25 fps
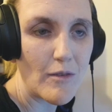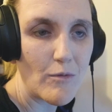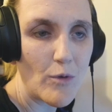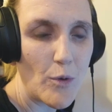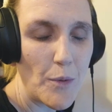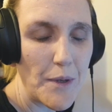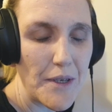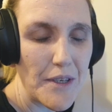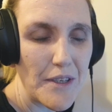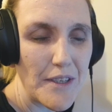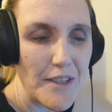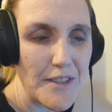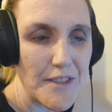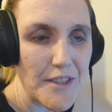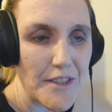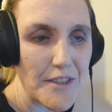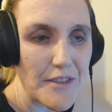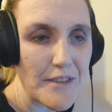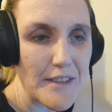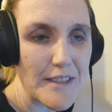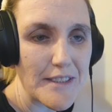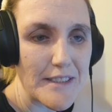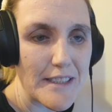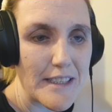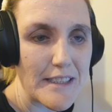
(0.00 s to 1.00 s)
What we're going to
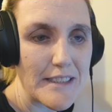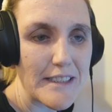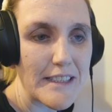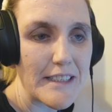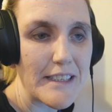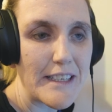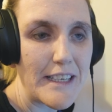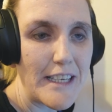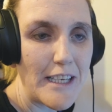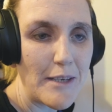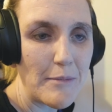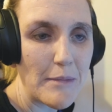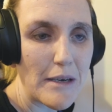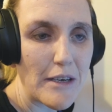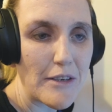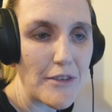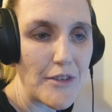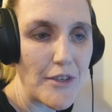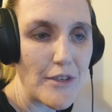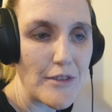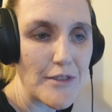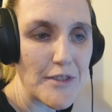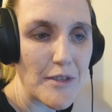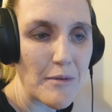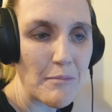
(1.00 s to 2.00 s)
do is send an email
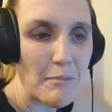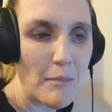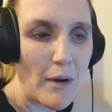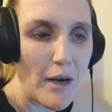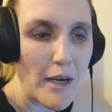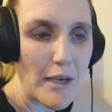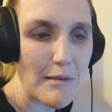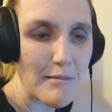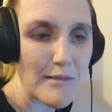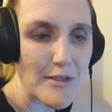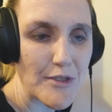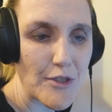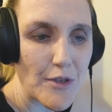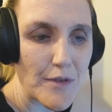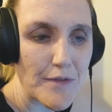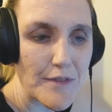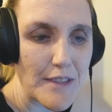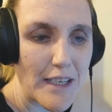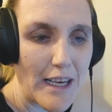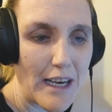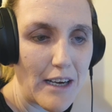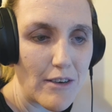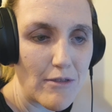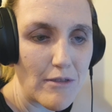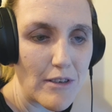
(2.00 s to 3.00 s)
using Microsoft
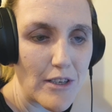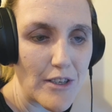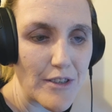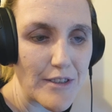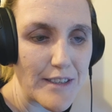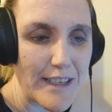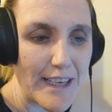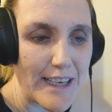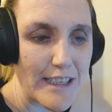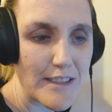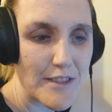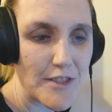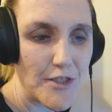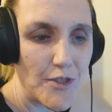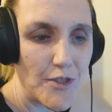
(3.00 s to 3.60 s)
Outlook and